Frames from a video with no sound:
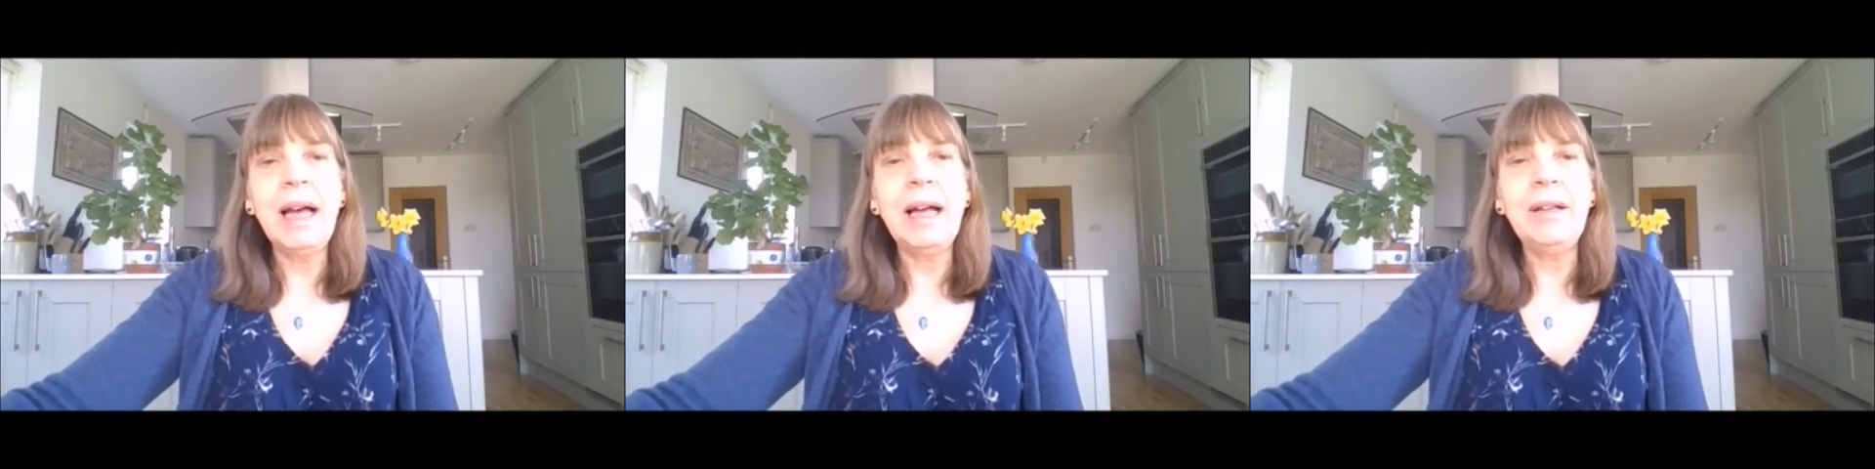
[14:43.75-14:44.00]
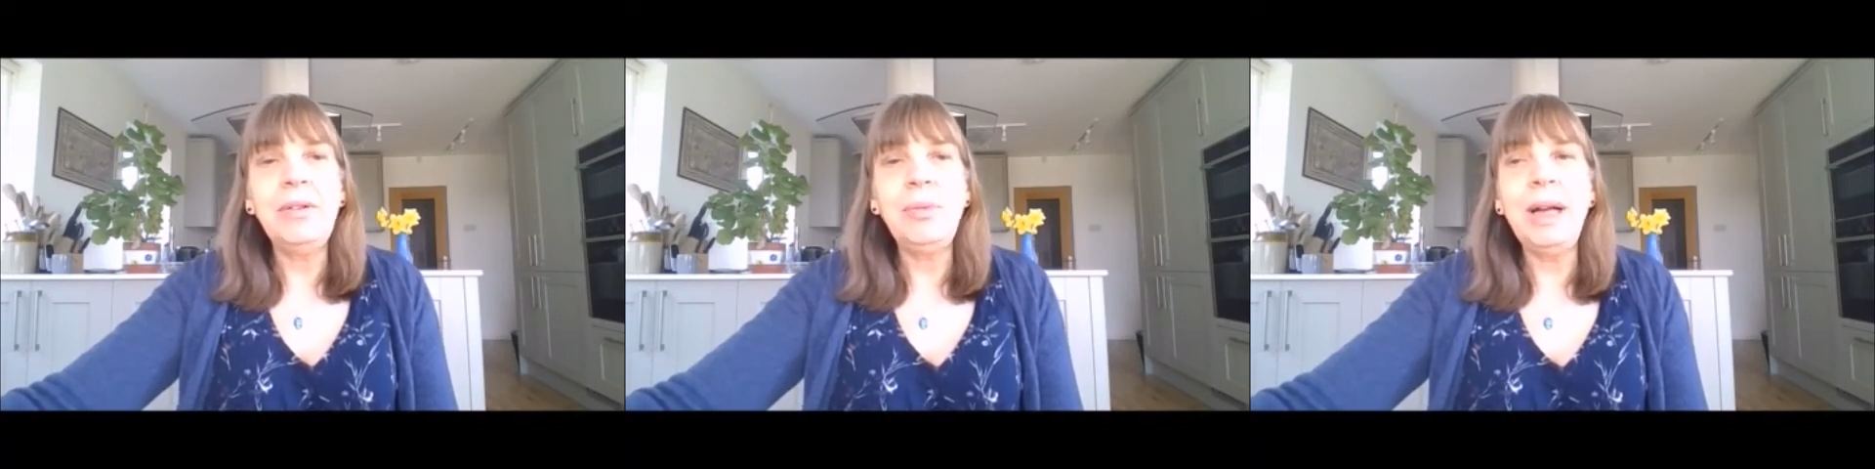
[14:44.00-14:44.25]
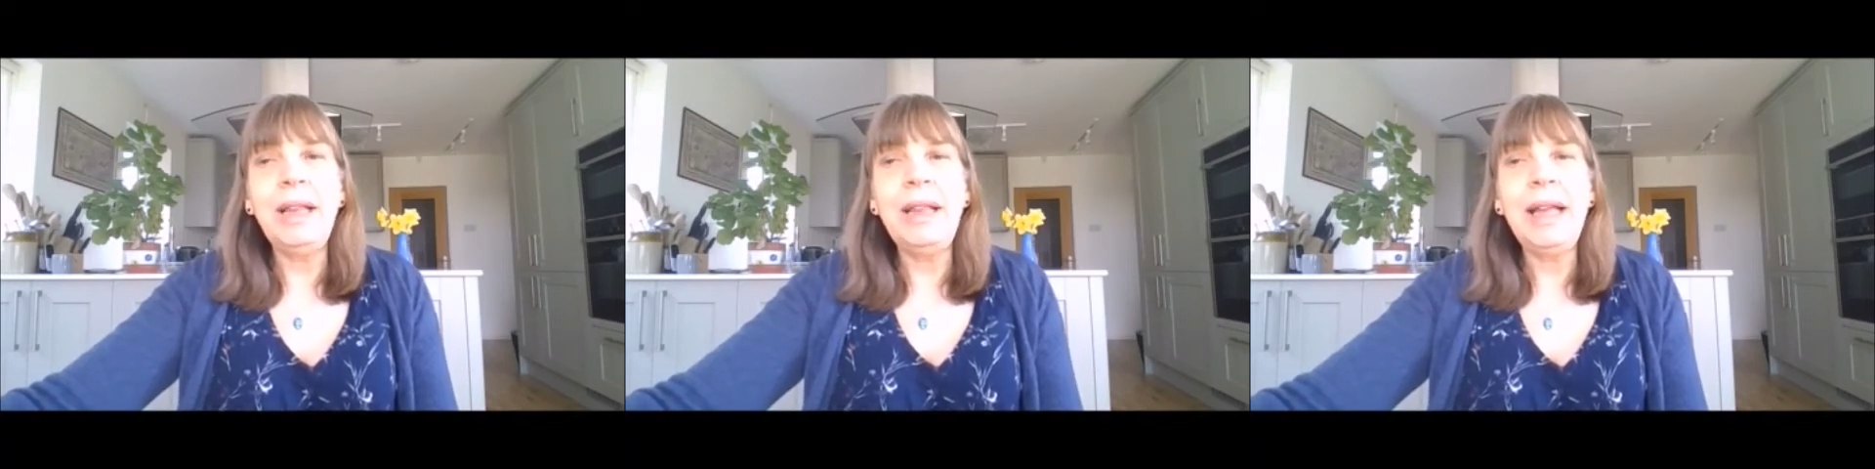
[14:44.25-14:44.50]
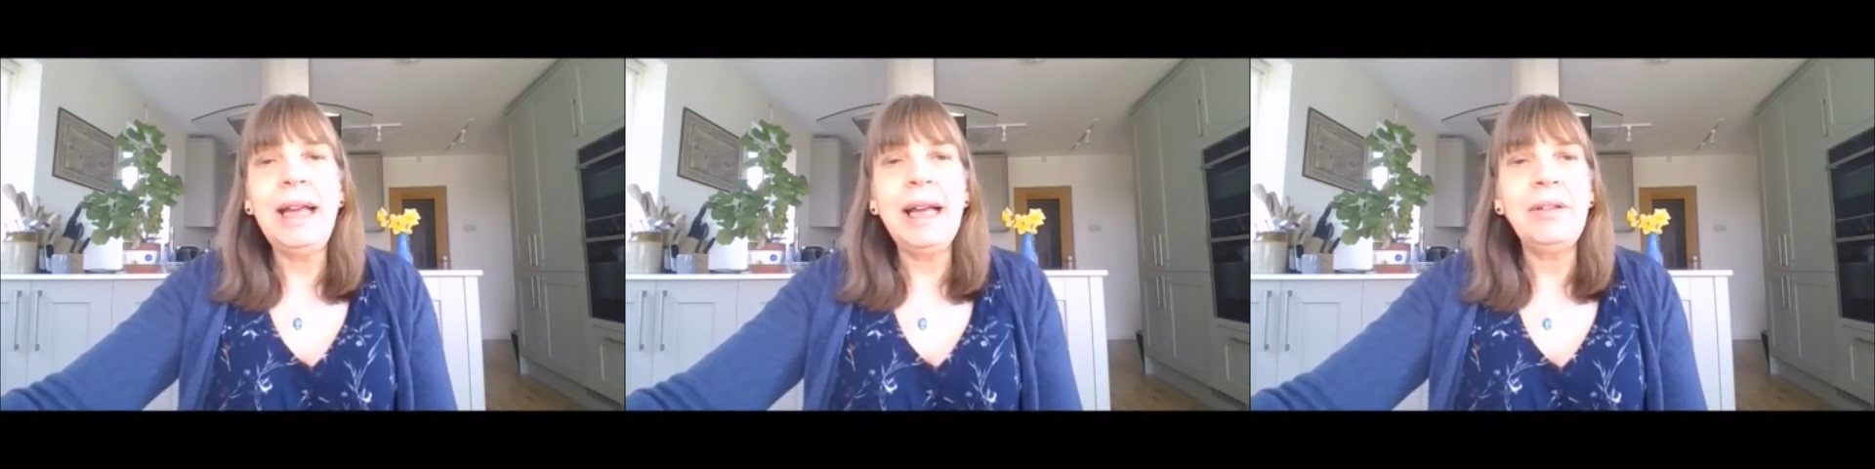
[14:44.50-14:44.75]
And when
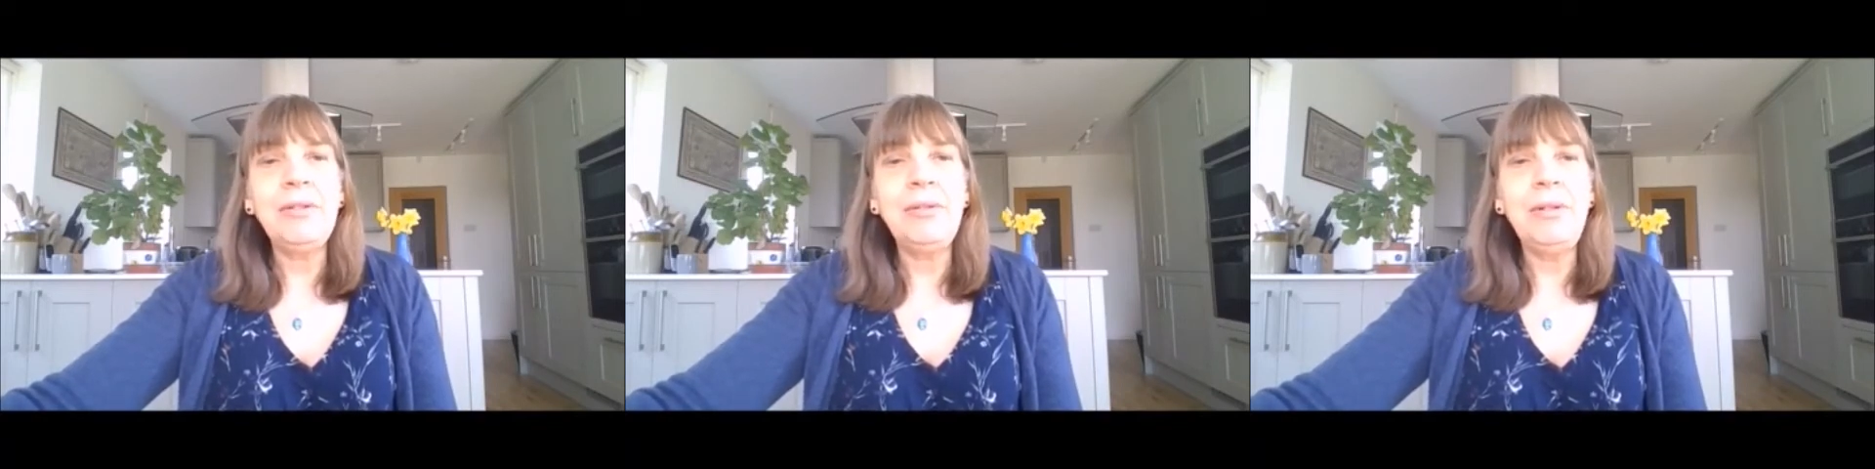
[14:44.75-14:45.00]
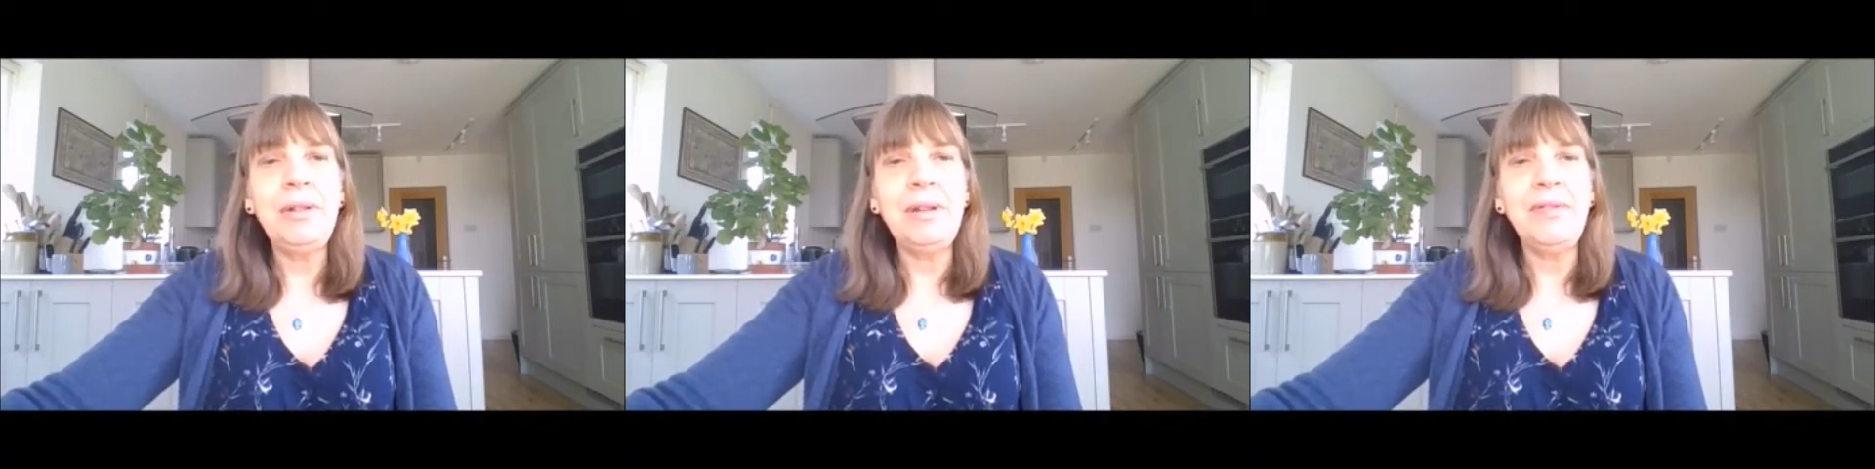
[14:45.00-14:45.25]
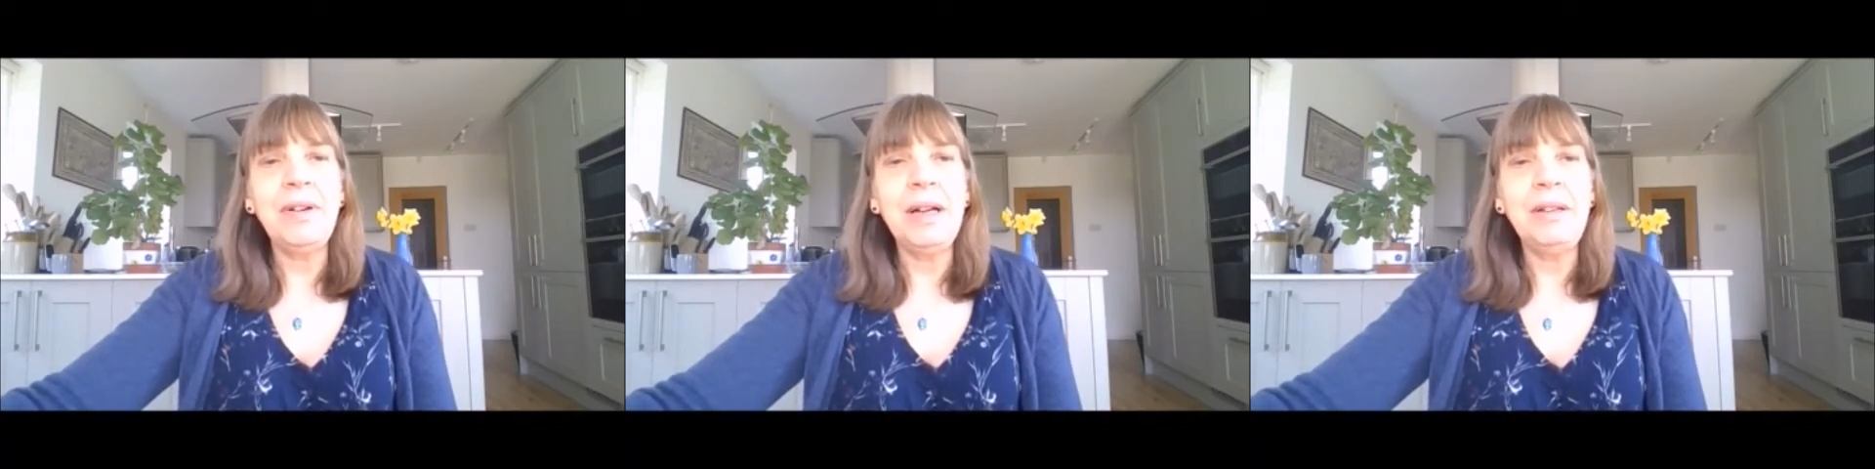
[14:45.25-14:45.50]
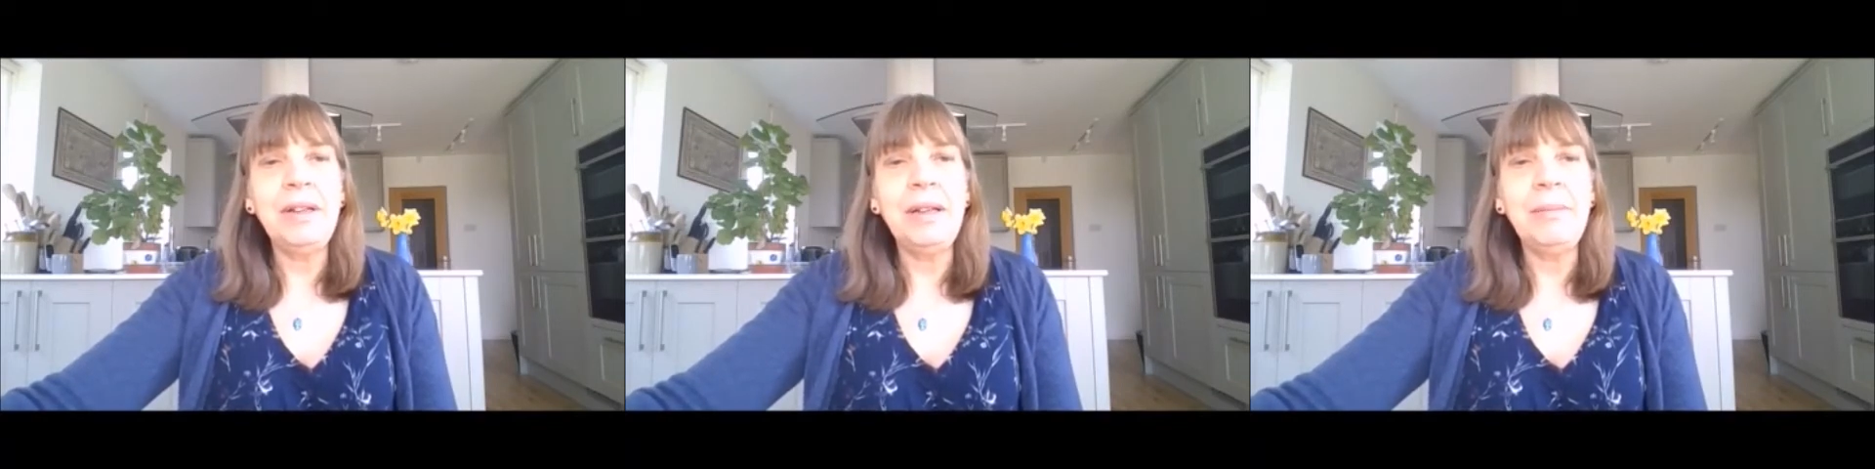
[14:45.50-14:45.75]
they had
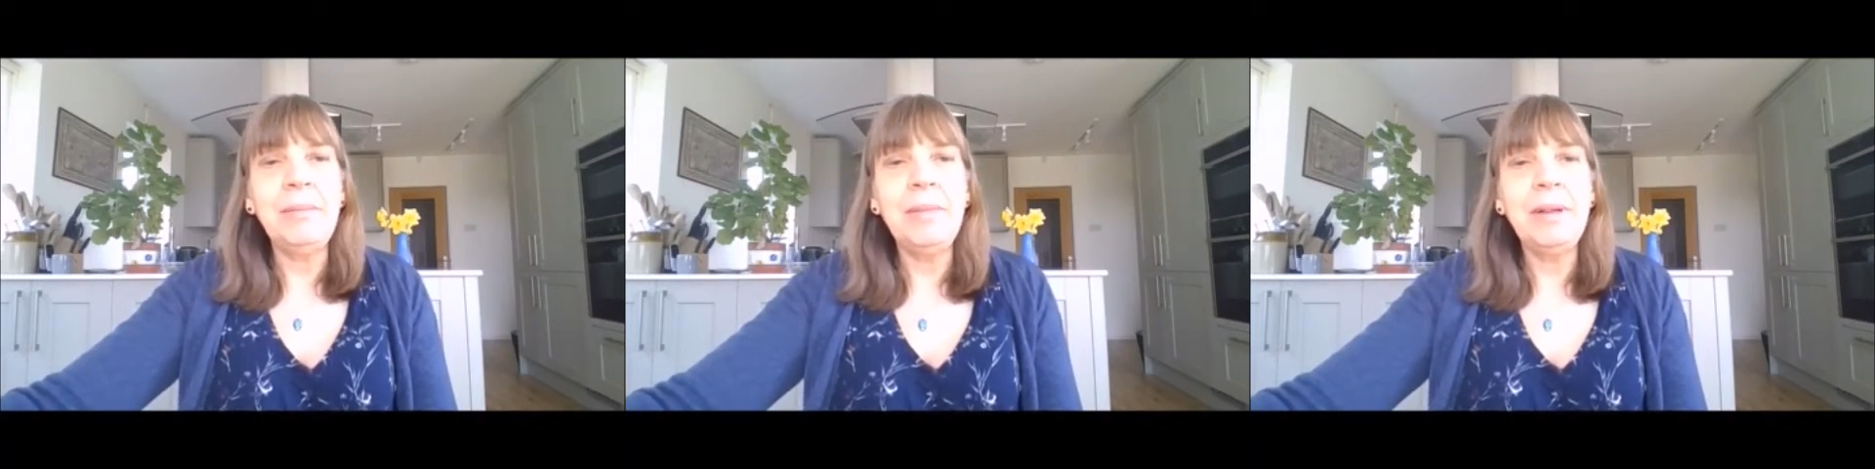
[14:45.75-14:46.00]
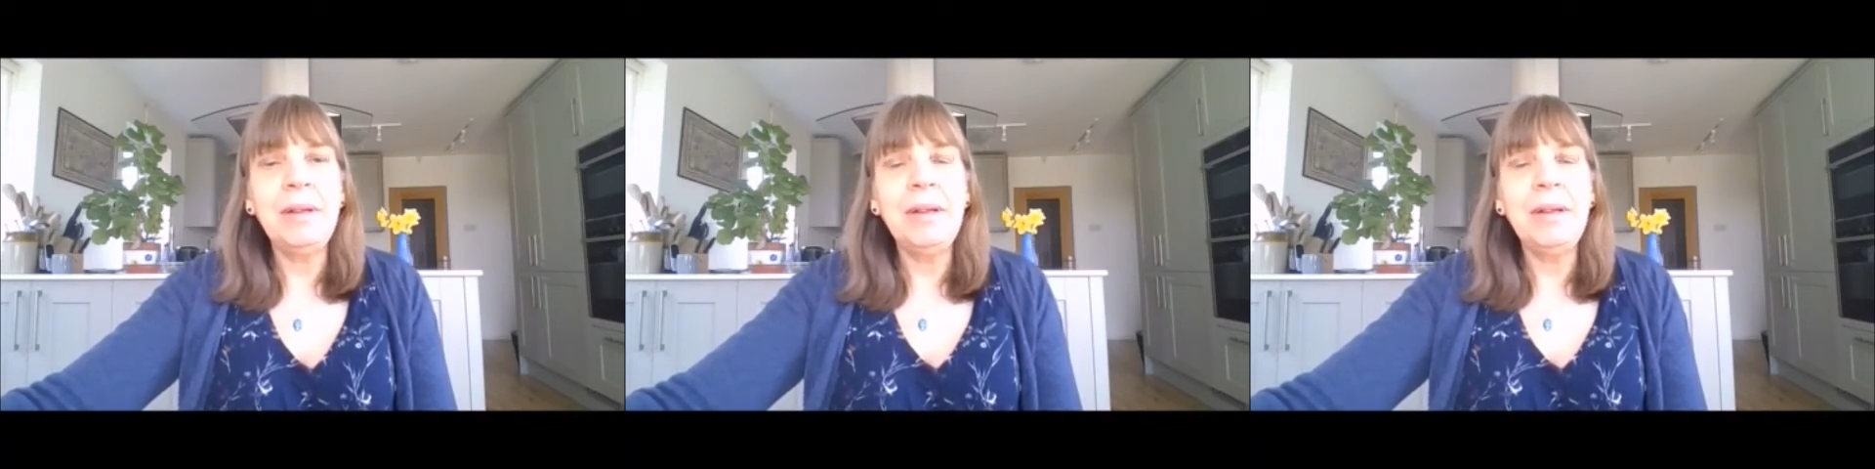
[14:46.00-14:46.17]
crucified him,